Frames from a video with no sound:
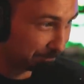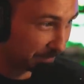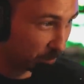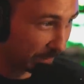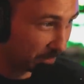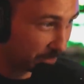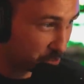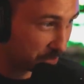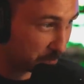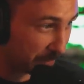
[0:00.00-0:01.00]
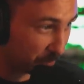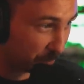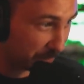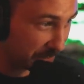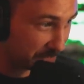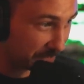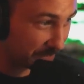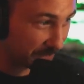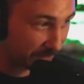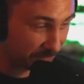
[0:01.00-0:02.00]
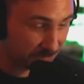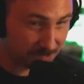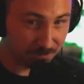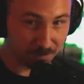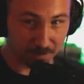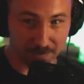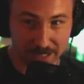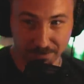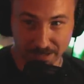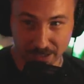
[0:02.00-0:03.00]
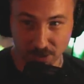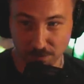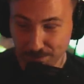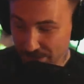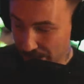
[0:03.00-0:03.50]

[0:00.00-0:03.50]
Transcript: Craig Alicious, B Real Beast, and uh, Stephen McMahon, thank you.